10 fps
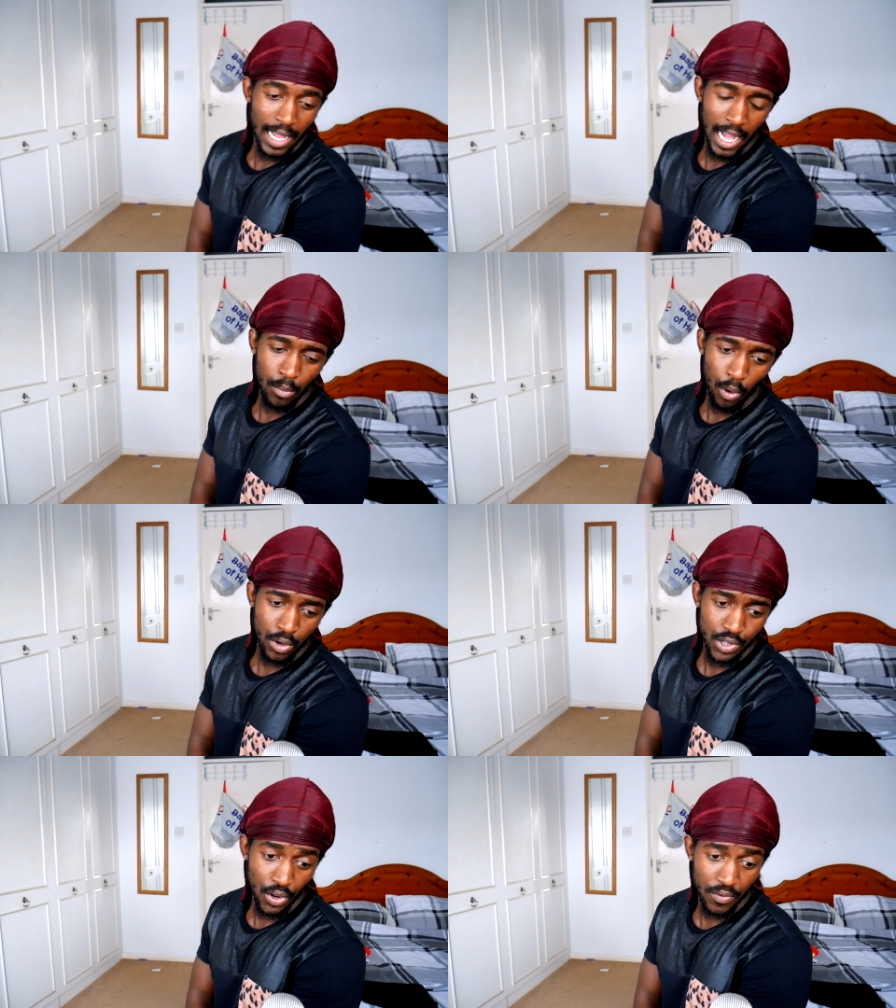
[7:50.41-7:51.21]
Um,
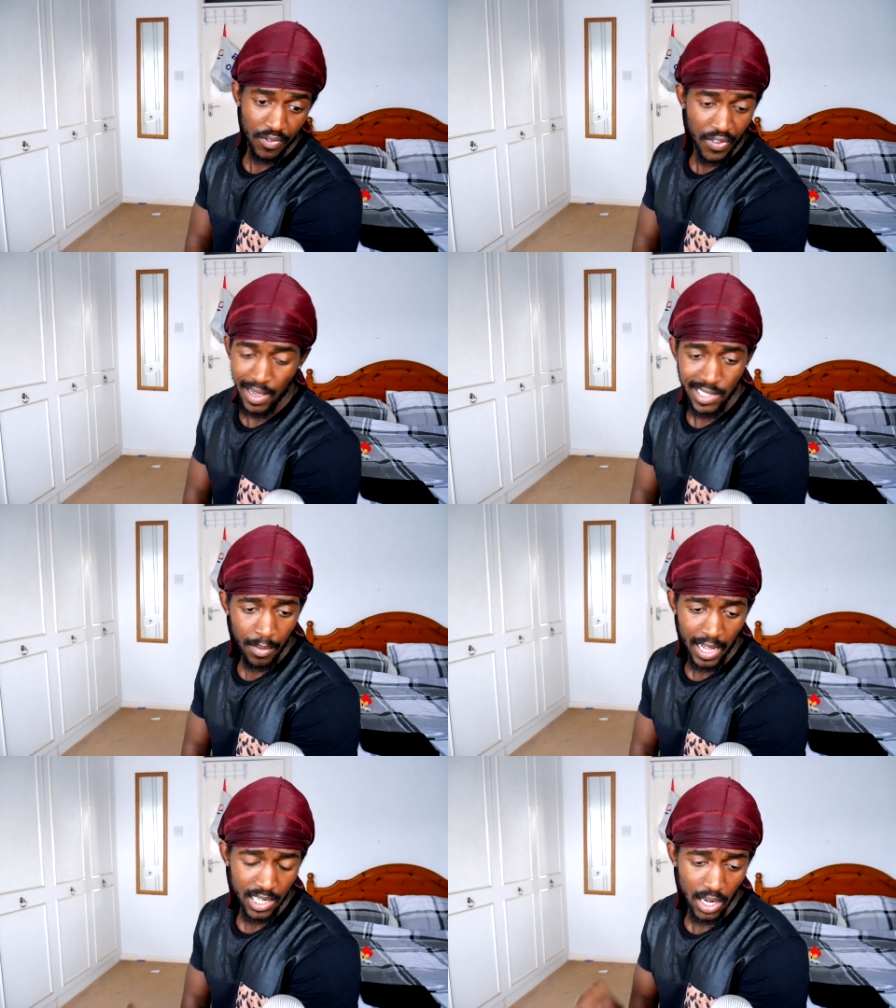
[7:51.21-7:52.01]
also, first
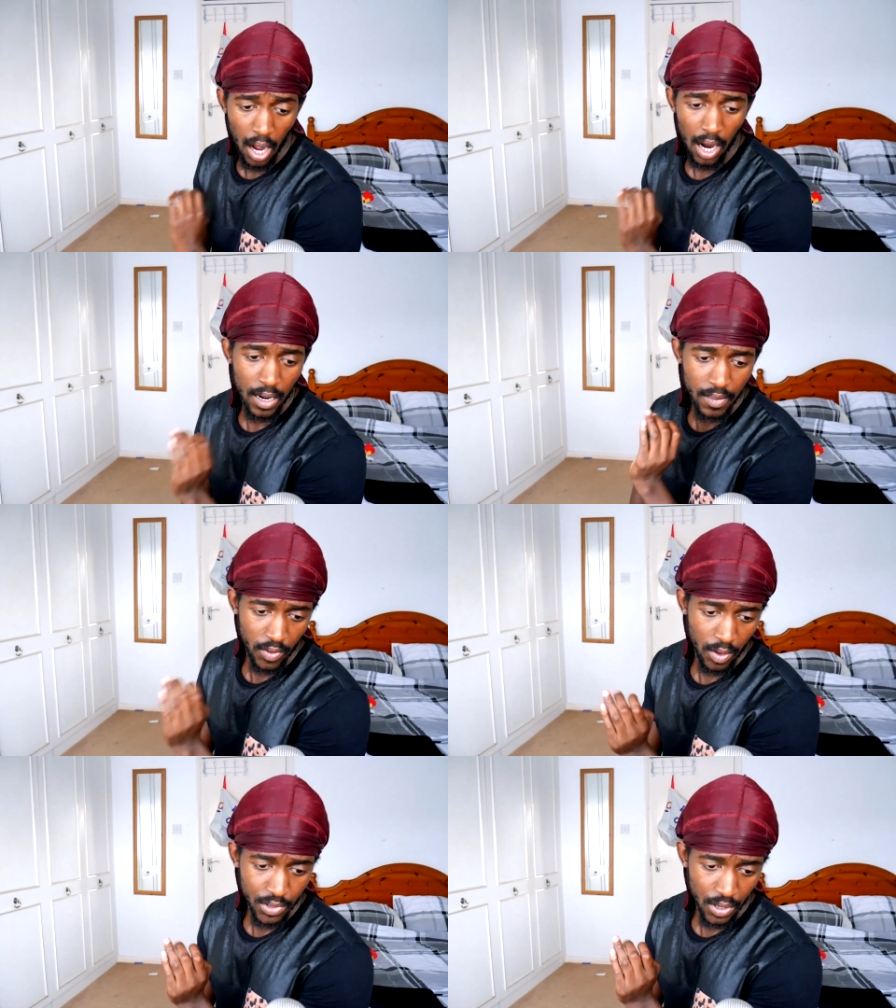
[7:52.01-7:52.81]
time I actually heard
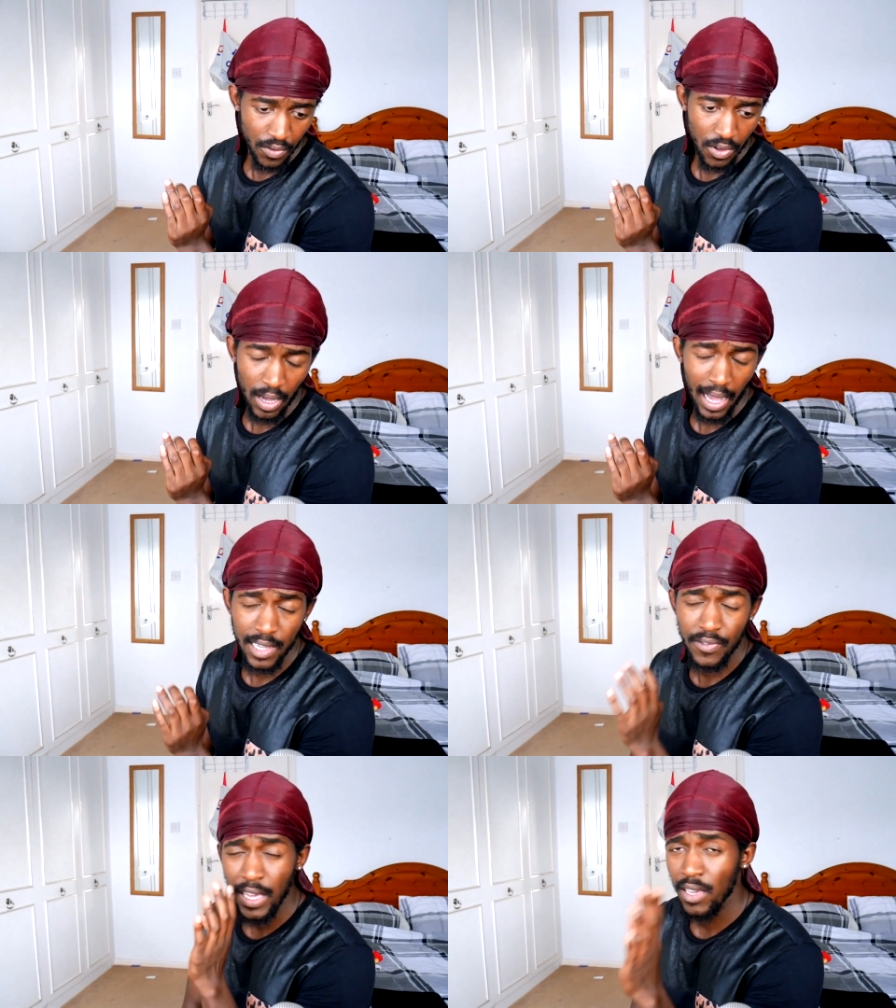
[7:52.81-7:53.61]
of them. So, you
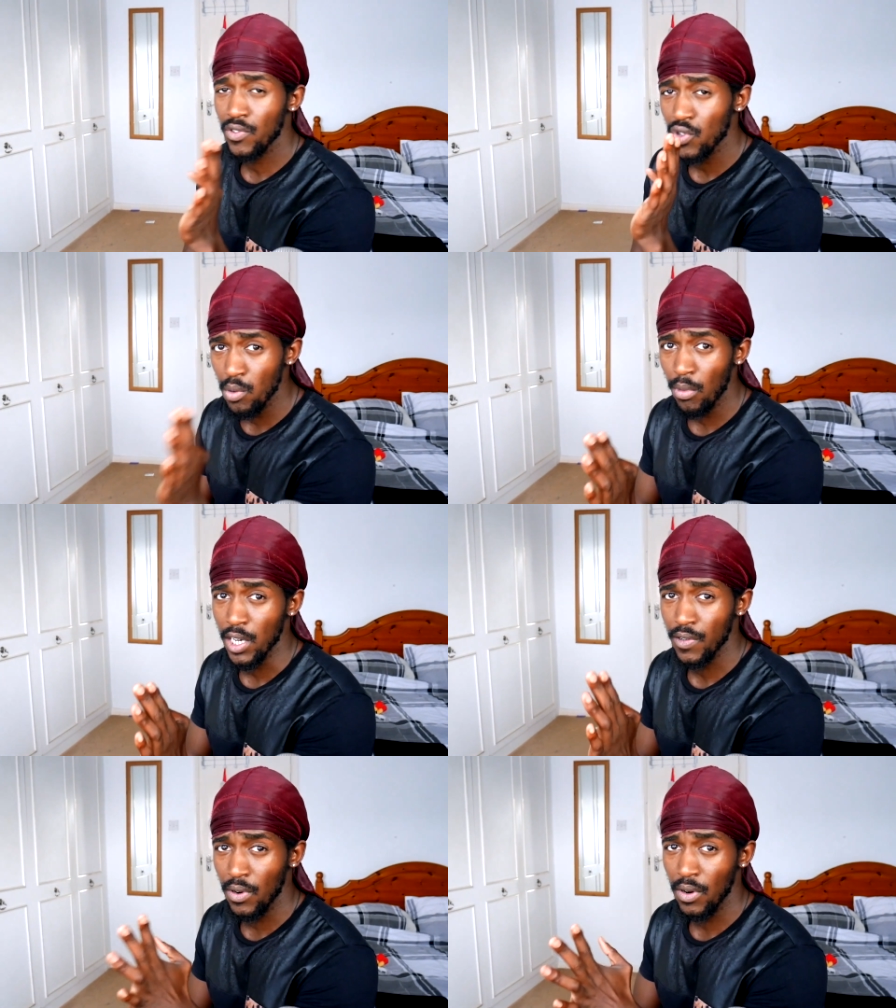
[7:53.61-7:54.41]
guys, thank you so
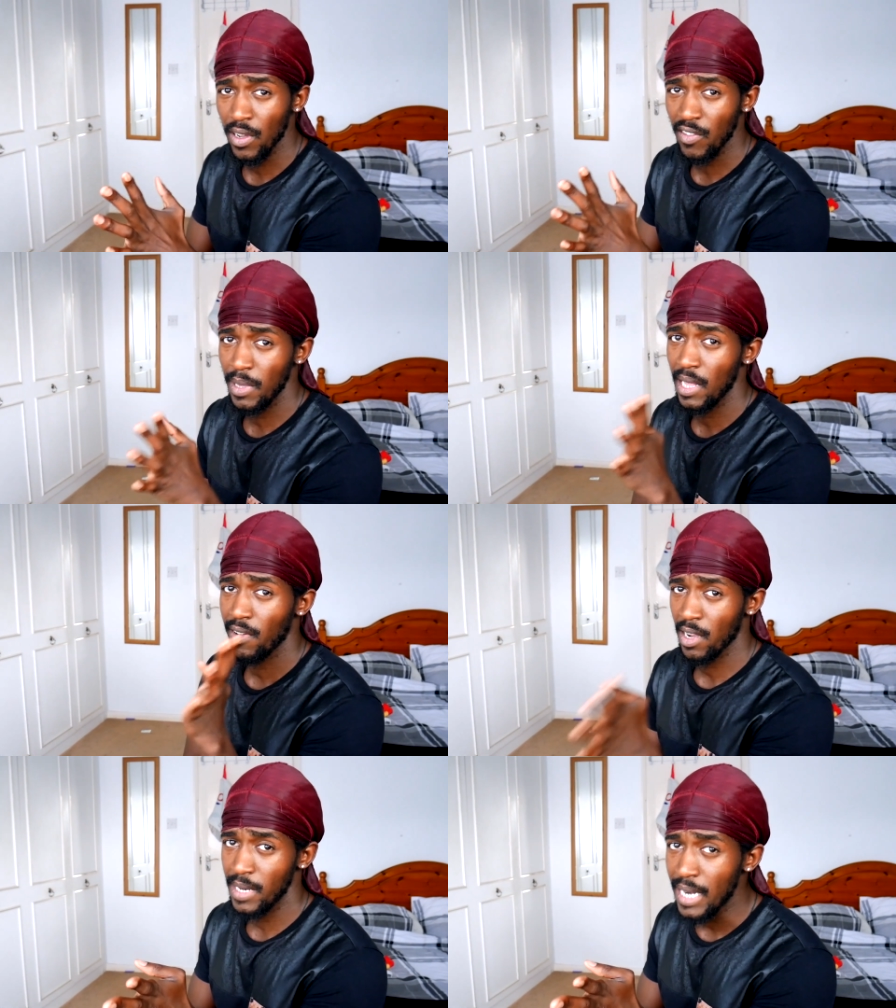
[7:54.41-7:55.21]
much for giving me
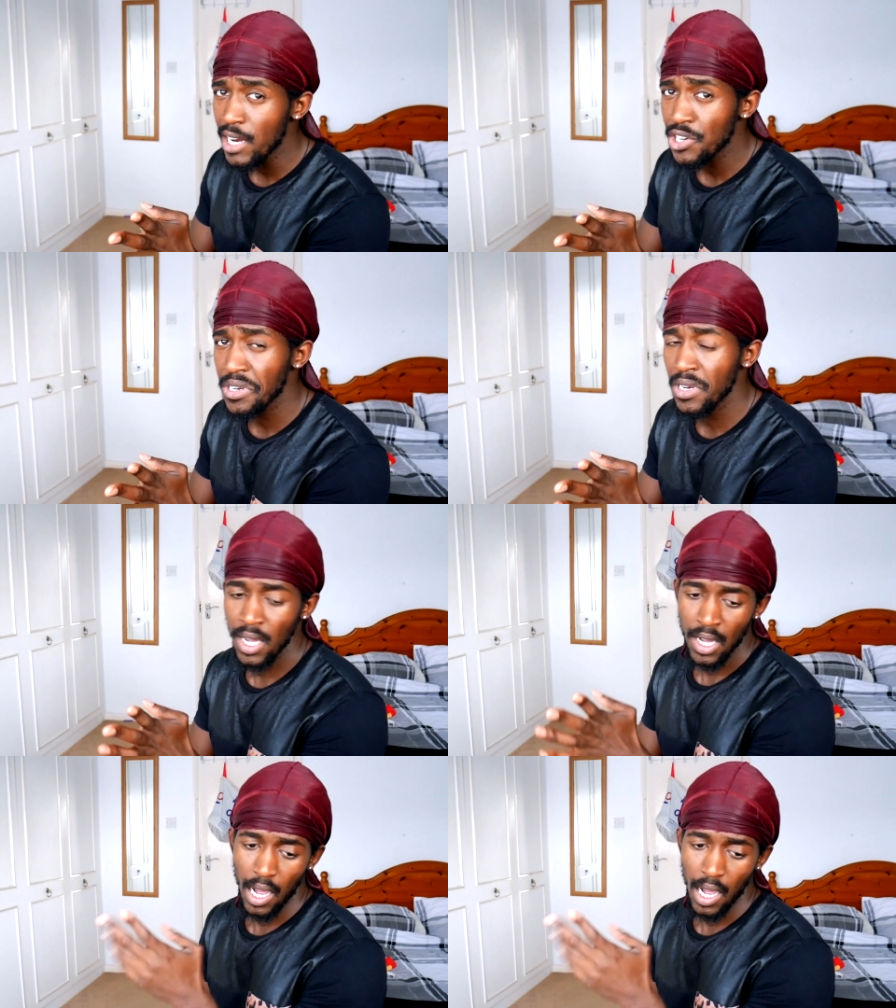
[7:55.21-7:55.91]
that recommendation.